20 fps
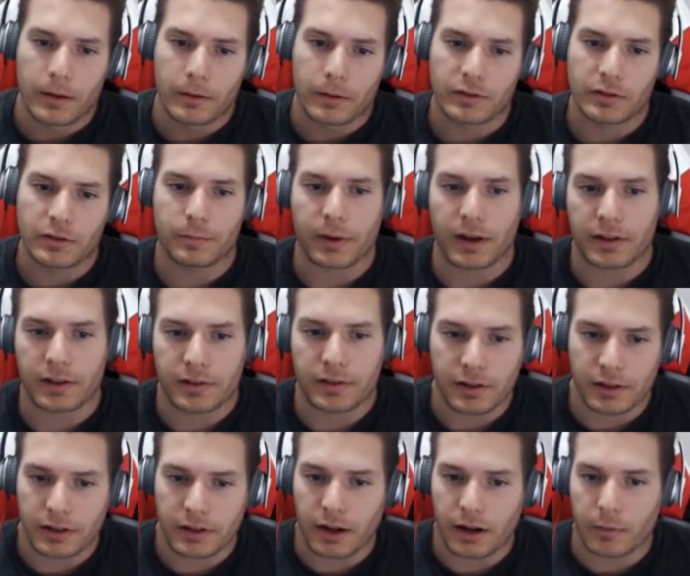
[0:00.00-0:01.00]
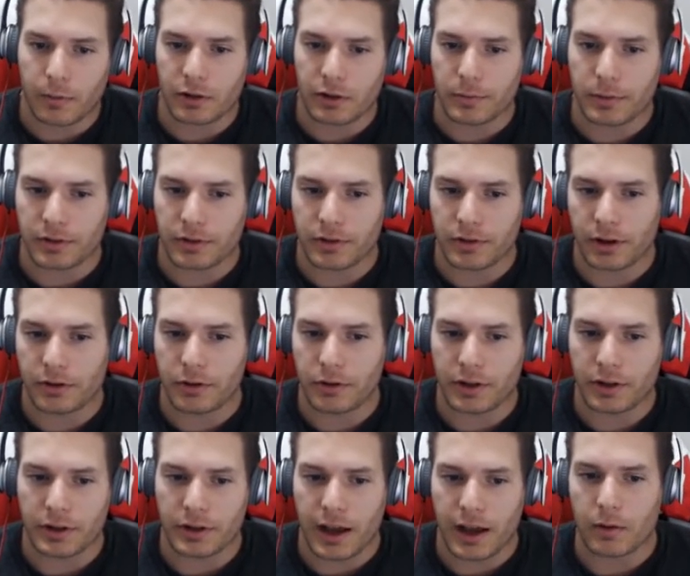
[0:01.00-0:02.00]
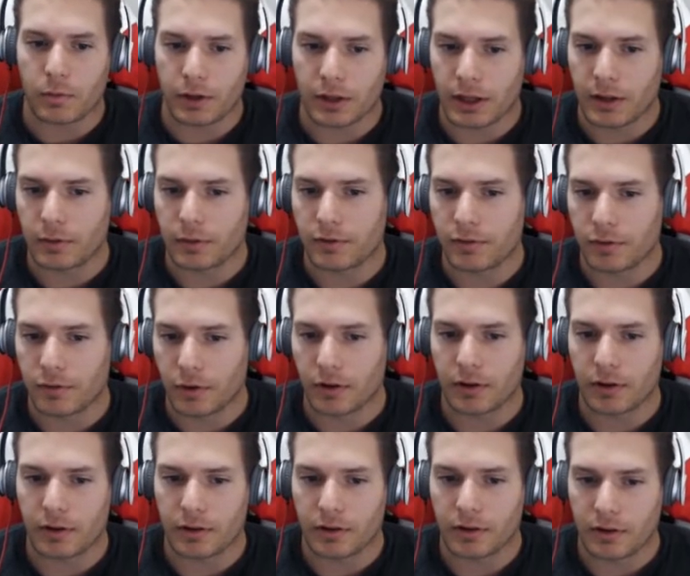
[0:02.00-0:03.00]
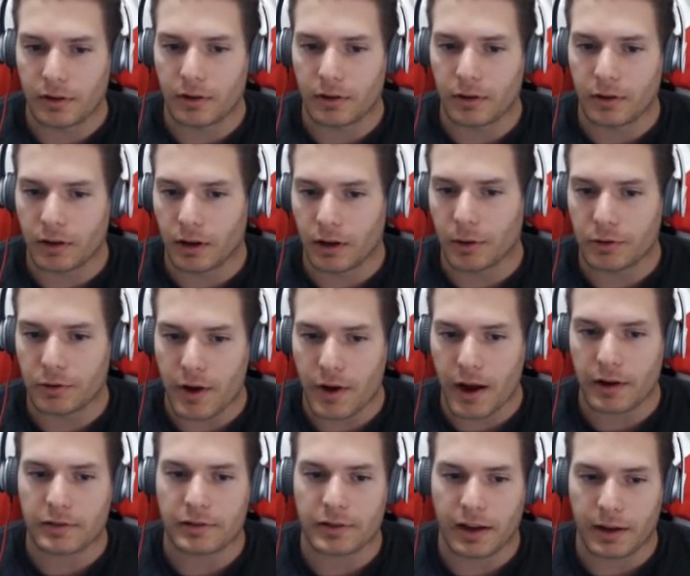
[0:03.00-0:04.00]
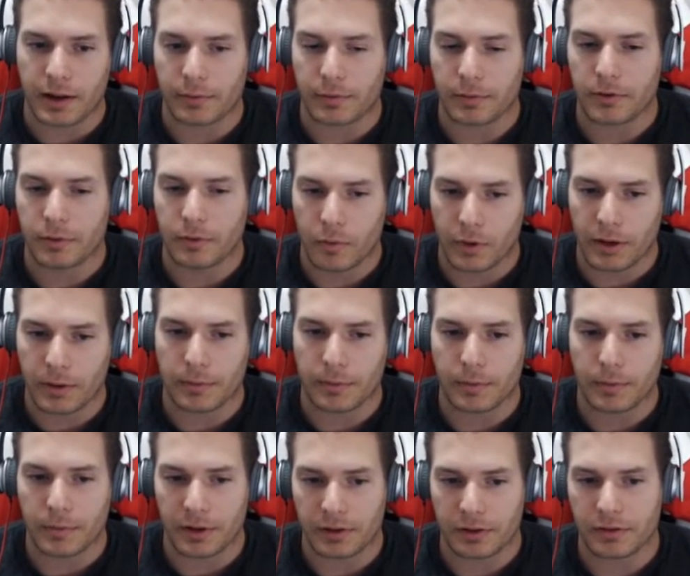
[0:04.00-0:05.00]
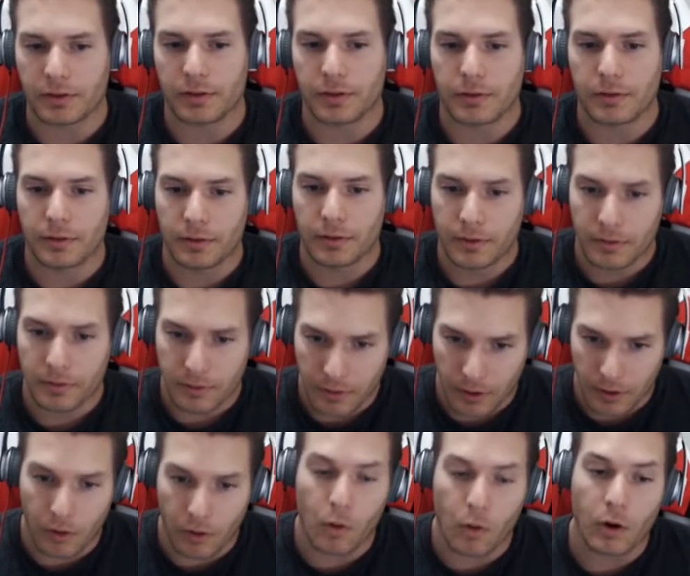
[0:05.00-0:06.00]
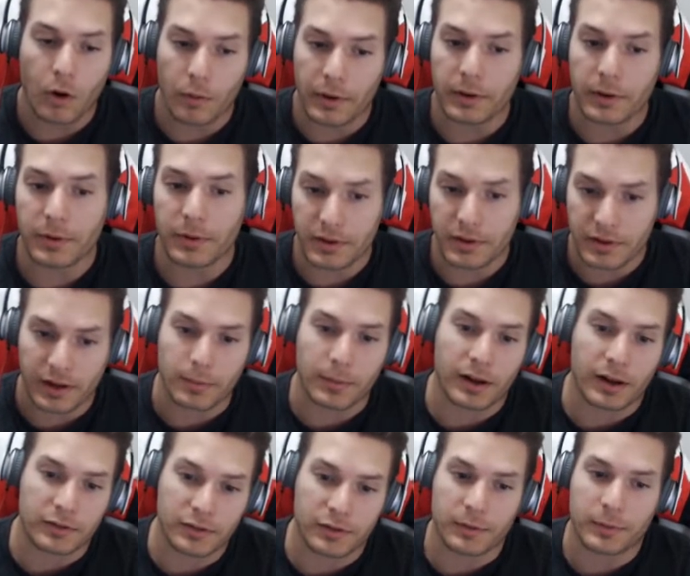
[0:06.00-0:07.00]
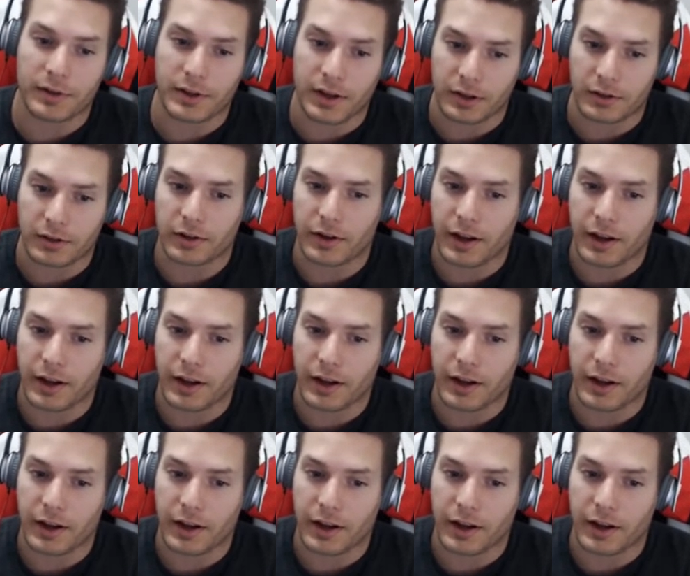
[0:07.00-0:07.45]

which is basically once per turn you can add one level 4 or lower dragon type winged beast or winged beast type monster from your deck to your